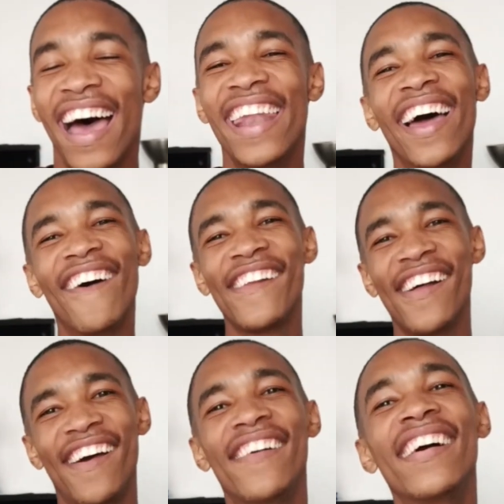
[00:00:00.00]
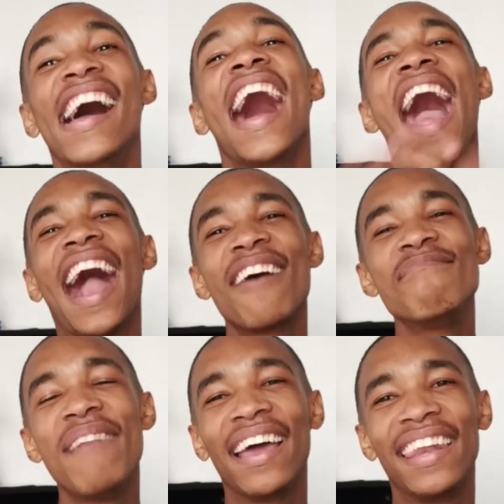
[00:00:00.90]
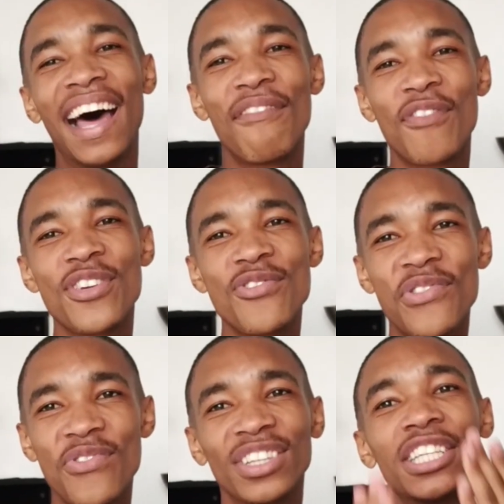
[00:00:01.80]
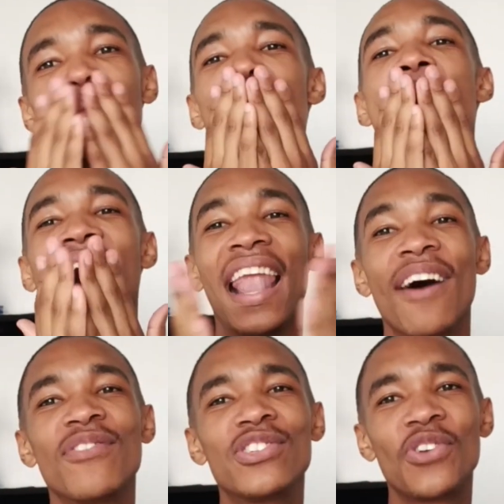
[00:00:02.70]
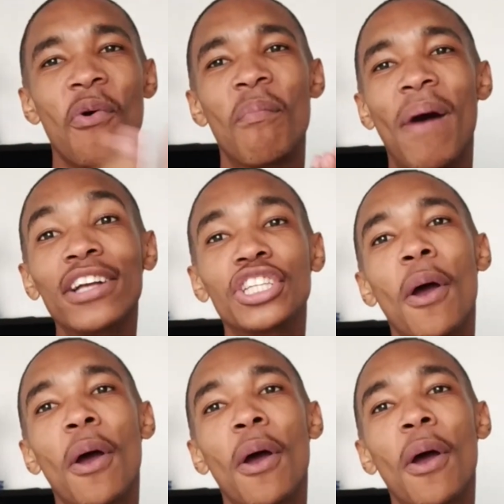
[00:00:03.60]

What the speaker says: No. I got mad love for you, Rouge. I love you so much.